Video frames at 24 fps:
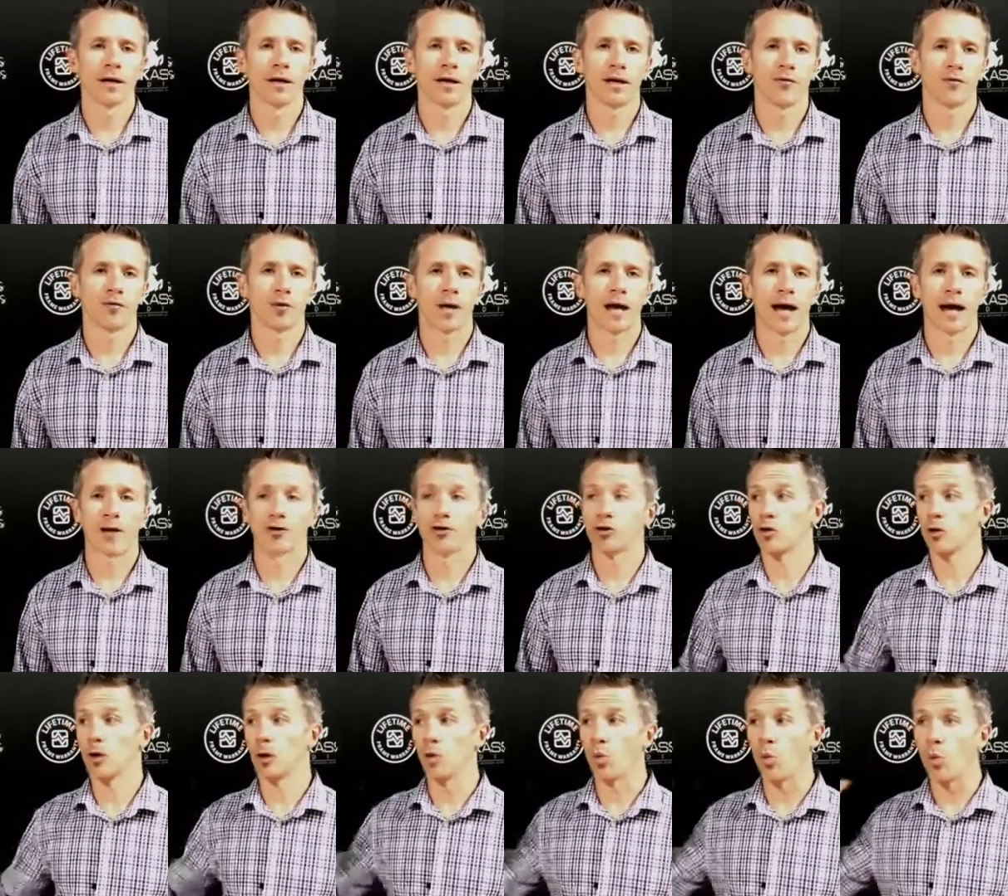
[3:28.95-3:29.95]
if we had
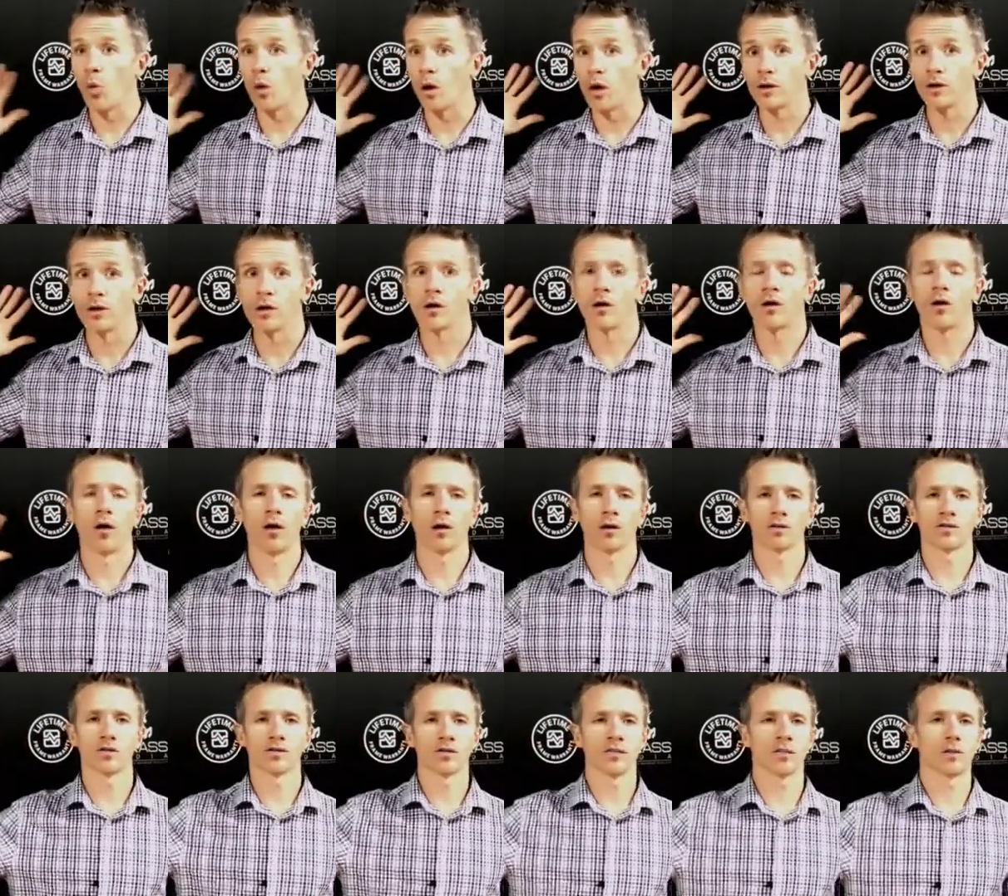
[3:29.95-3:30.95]
to in one long
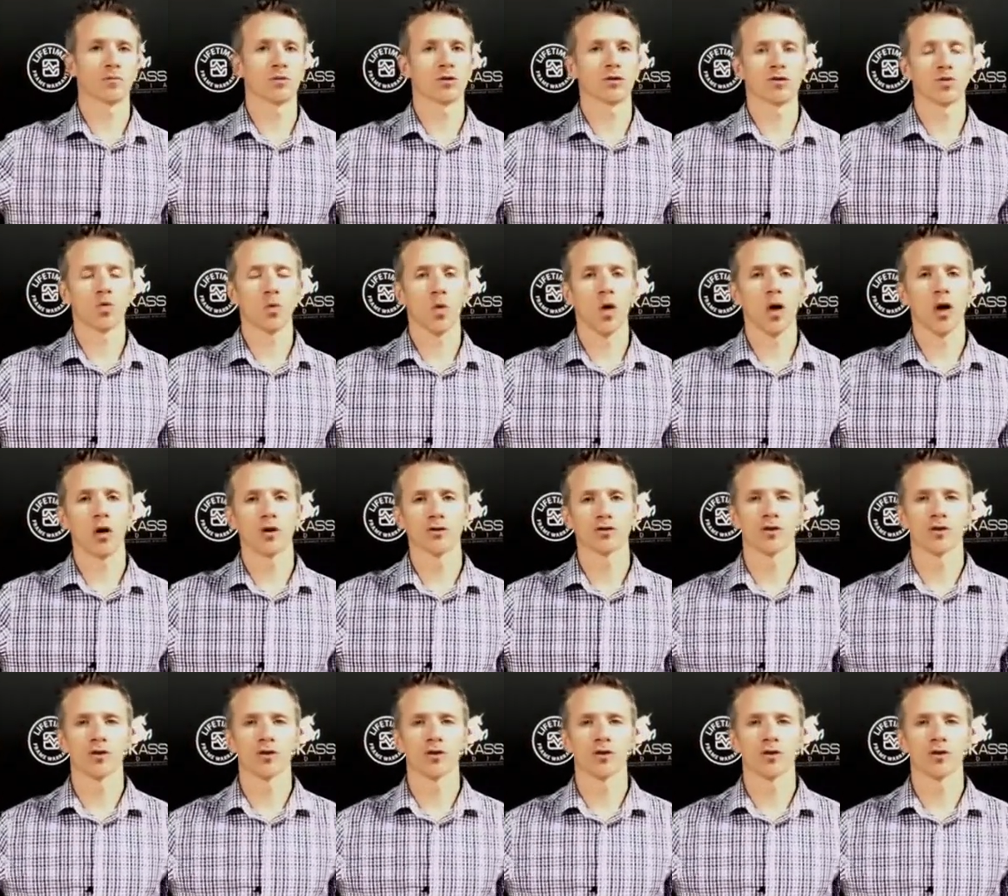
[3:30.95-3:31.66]
seamless wall.